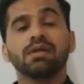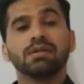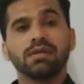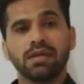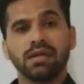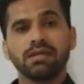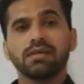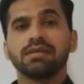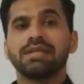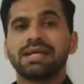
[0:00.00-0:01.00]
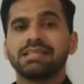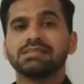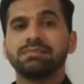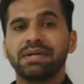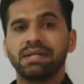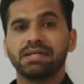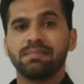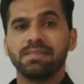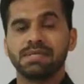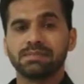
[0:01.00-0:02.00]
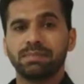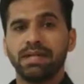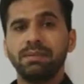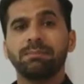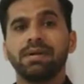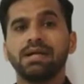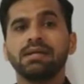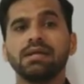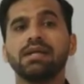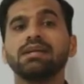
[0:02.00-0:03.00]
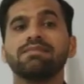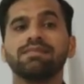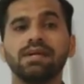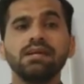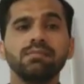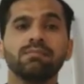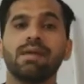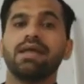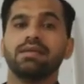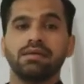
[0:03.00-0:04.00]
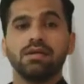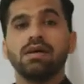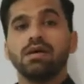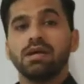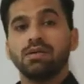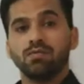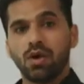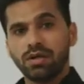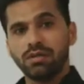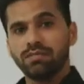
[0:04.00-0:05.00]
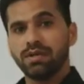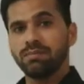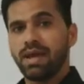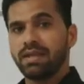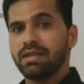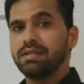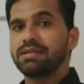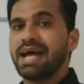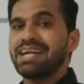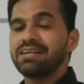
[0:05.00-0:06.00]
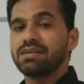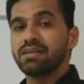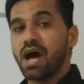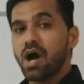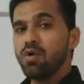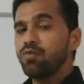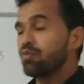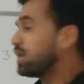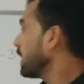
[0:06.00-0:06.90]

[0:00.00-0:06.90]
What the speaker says: thing, that is middle term split, but in a different manner. In what different manner? That now we